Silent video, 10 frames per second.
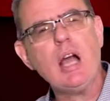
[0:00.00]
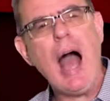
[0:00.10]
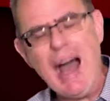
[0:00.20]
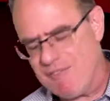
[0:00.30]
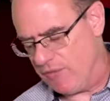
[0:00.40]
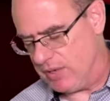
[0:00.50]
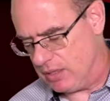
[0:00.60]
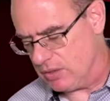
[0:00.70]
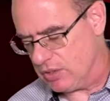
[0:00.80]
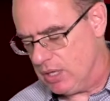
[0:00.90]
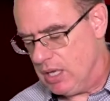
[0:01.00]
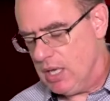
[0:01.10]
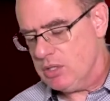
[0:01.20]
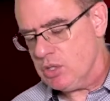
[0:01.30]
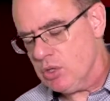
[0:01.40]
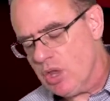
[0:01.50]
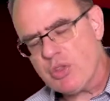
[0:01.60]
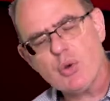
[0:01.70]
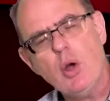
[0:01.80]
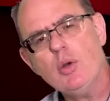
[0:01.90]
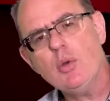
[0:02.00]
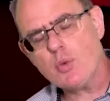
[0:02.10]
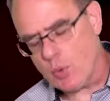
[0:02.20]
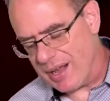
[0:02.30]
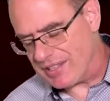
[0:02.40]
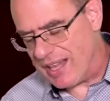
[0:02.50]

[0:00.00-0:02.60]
confidence to the throne of grace,